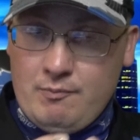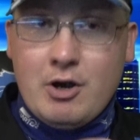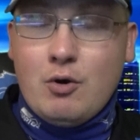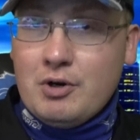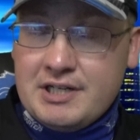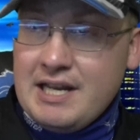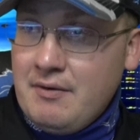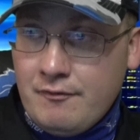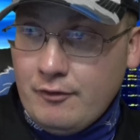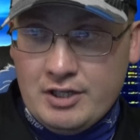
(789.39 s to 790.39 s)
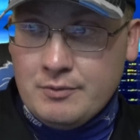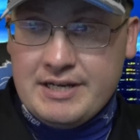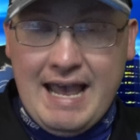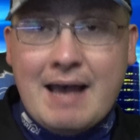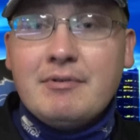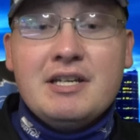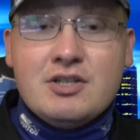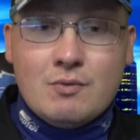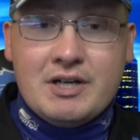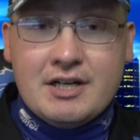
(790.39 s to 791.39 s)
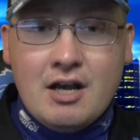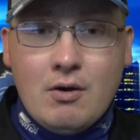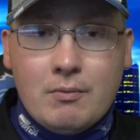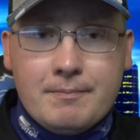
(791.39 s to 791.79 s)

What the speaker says: according to him, fully rehabbed and he's ready to go.